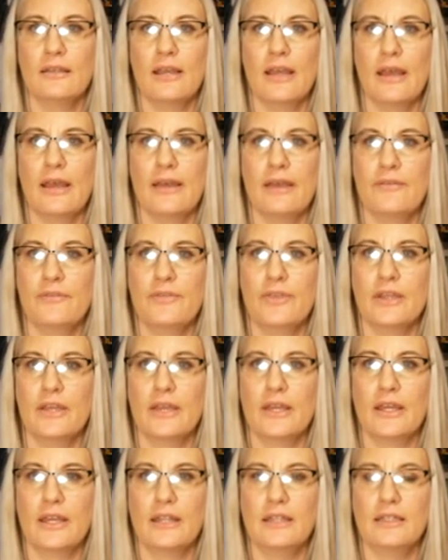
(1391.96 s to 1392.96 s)
of
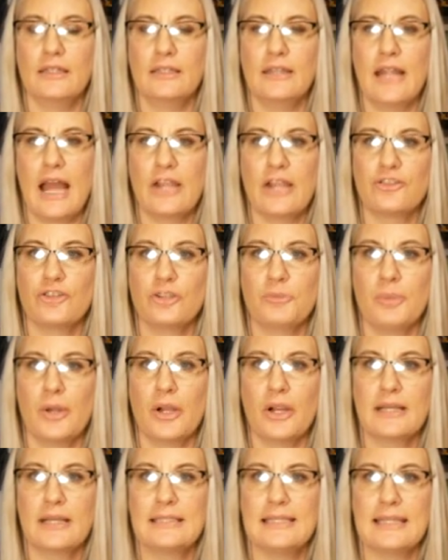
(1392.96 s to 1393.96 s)
the national
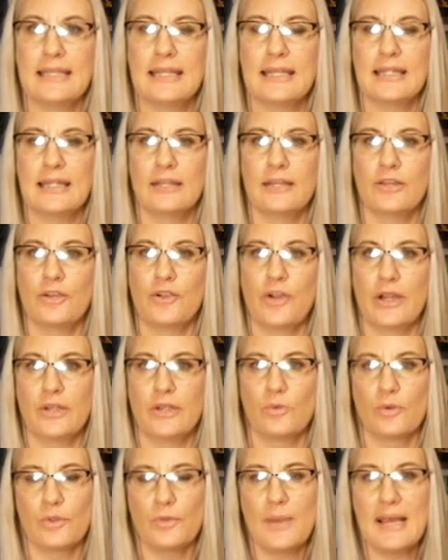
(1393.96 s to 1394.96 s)
parks in the Great
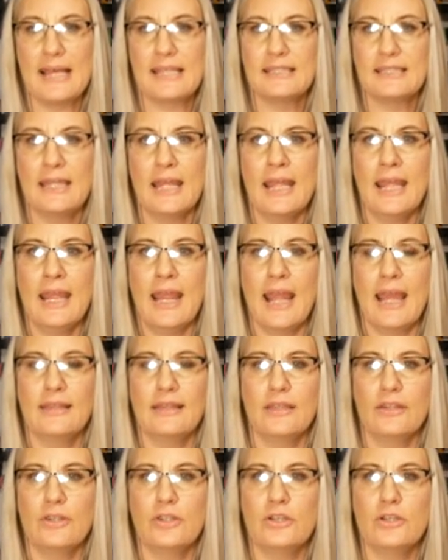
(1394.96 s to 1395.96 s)
Northwest. And
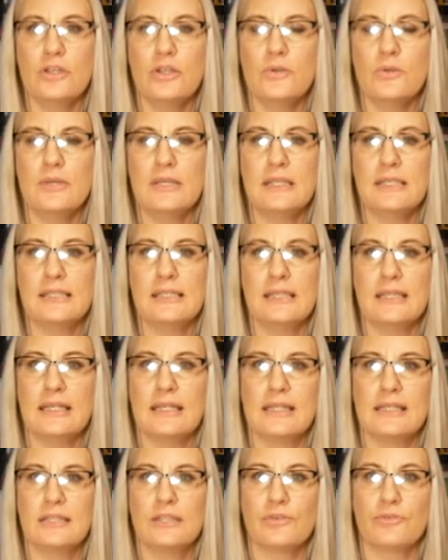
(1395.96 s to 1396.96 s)
then the newest
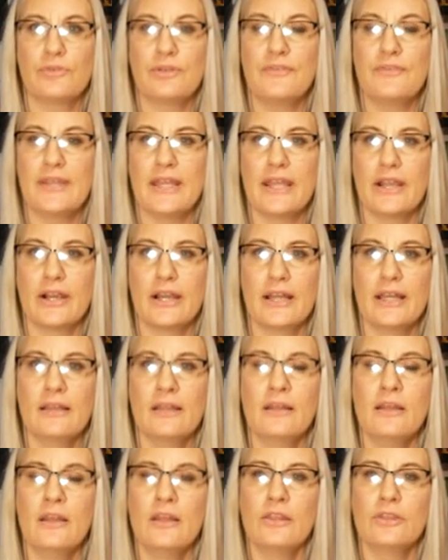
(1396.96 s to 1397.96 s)
is the
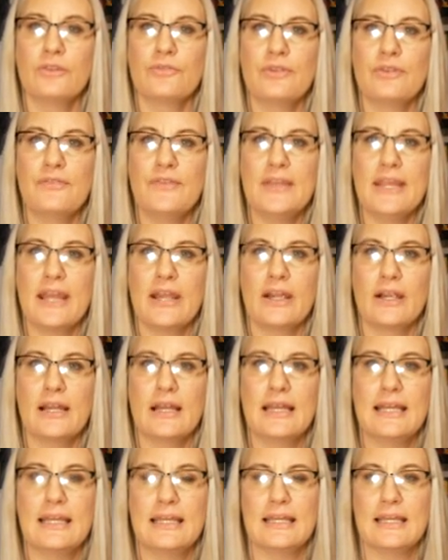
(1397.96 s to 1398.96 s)
Riviera. The
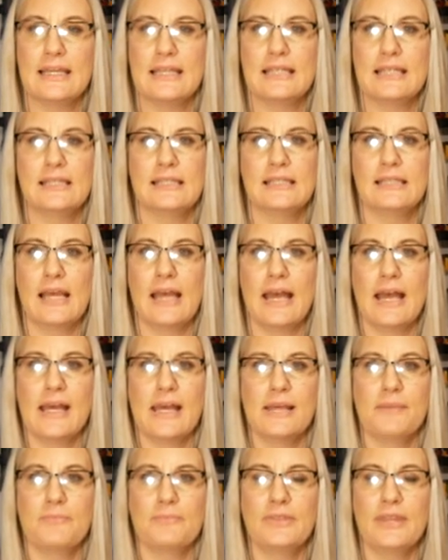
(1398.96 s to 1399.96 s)
Riviera is
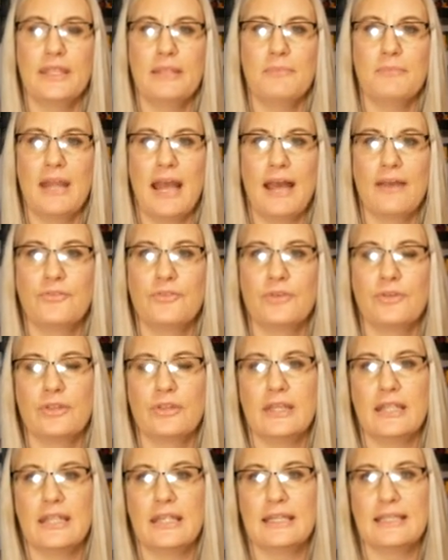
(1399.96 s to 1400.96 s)
themed after
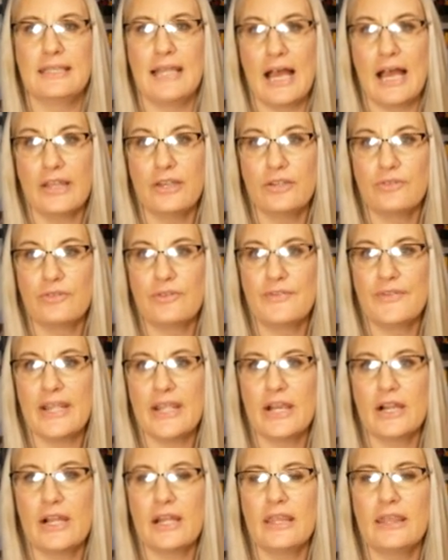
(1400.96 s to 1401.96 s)
the Italian
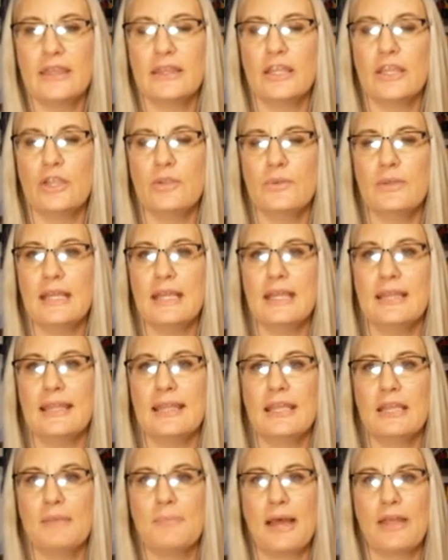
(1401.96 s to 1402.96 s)
Riviera. The unique
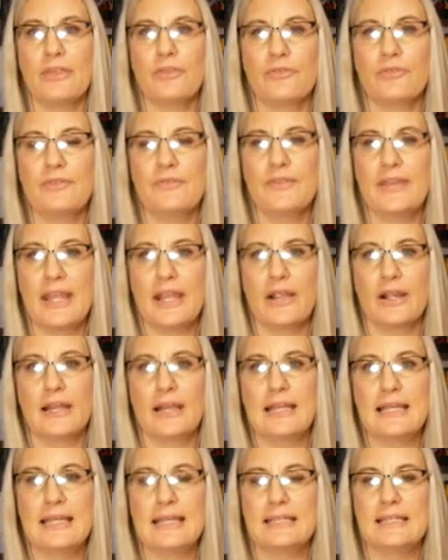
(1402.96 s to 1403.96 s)
thing about the Riviera
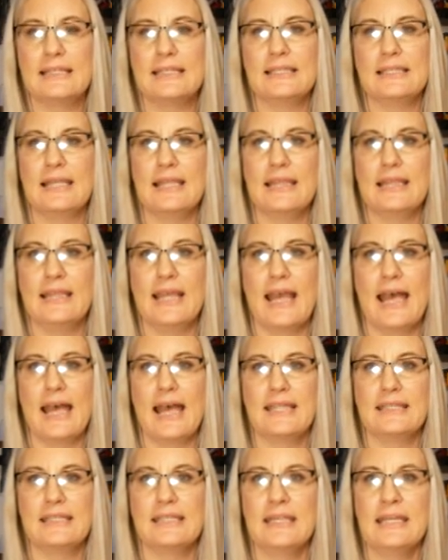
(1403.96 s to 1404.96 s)
is
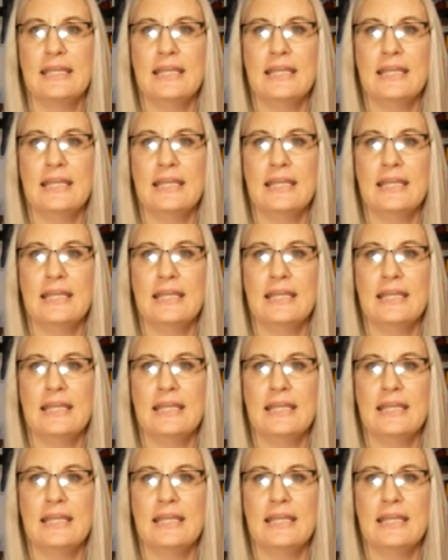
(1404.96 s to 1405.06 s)
that